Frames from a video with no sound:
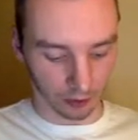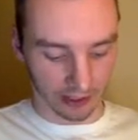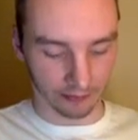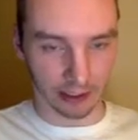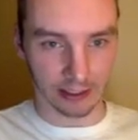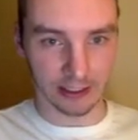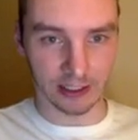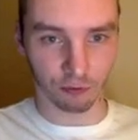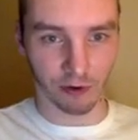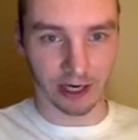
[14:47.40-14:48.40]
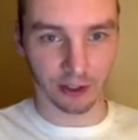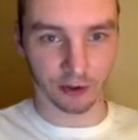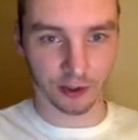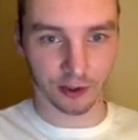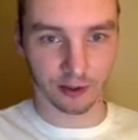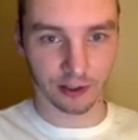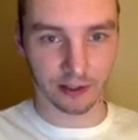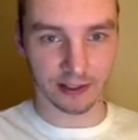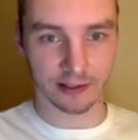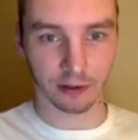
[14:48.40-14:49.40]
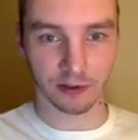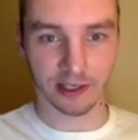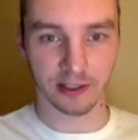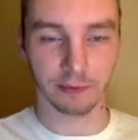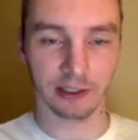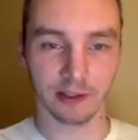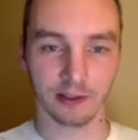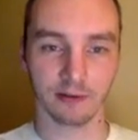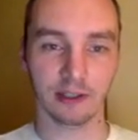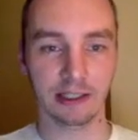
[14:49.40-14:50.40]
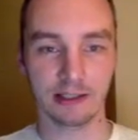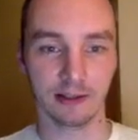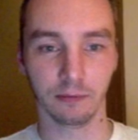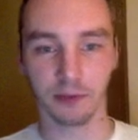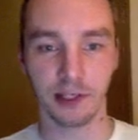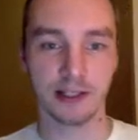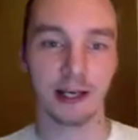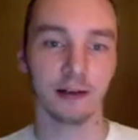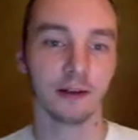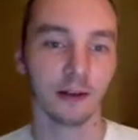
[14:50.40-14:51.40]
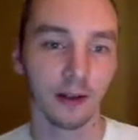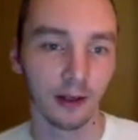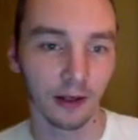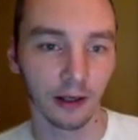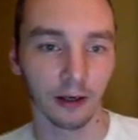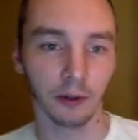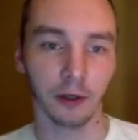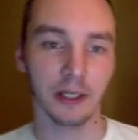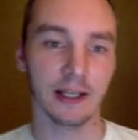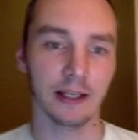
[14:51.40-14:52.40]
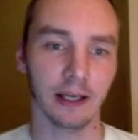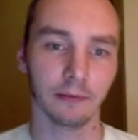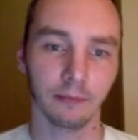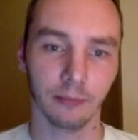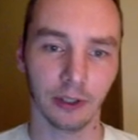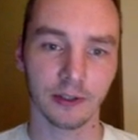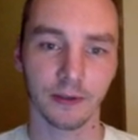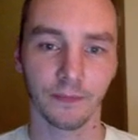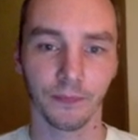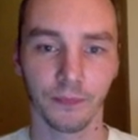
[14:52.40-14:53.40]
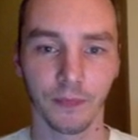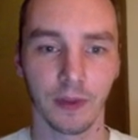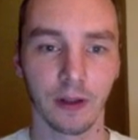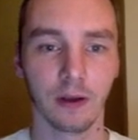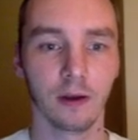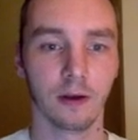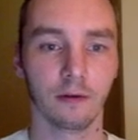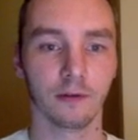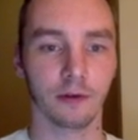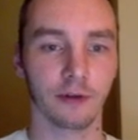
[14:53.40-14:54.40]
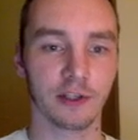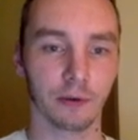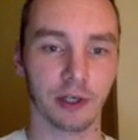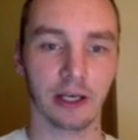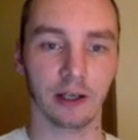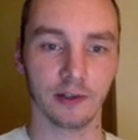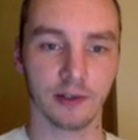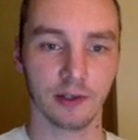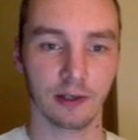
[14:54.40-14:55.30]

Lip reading: have like each range, and that's how close it has to be to eat it, and we'll say 10. We don't need that yet, but so first thing we'll check is